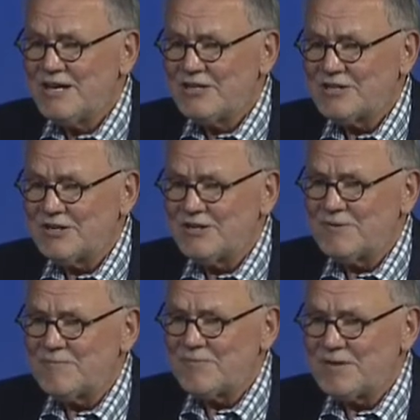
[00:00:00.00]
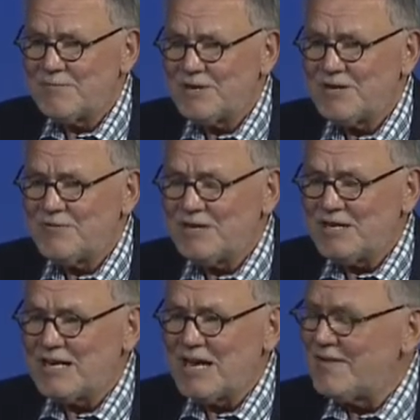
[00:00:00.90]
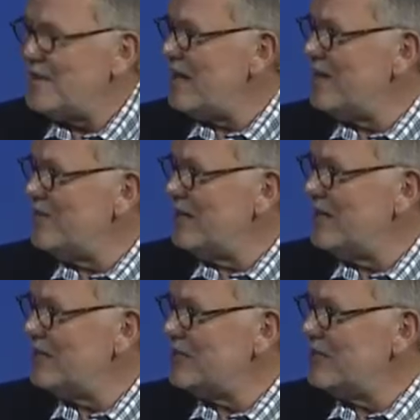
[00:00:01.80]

So, but we did have that advantage,